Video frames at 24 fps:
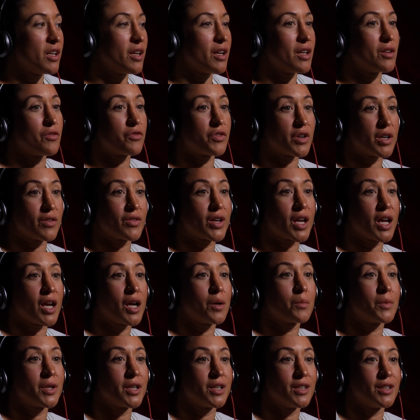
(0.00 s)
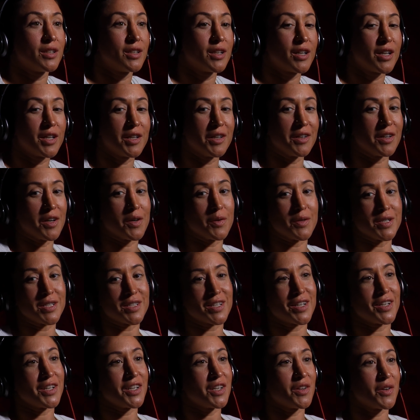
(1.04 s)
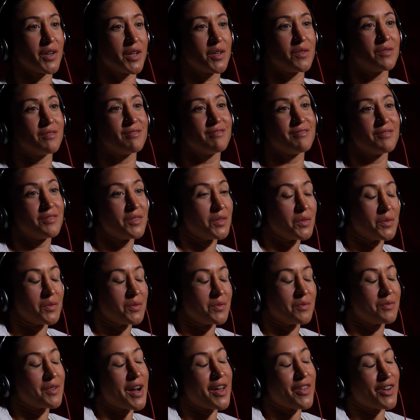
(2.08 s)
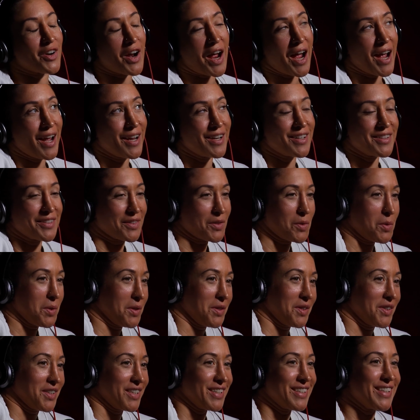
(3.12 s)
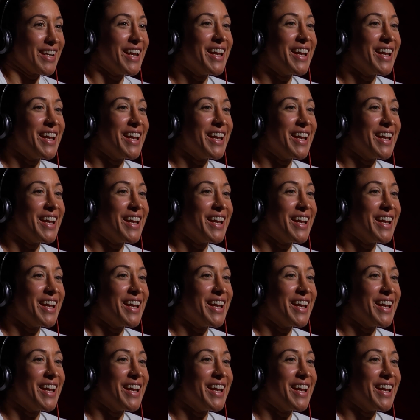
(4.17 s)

in front of a camera. I always thought, I'd rather hide in the corner. And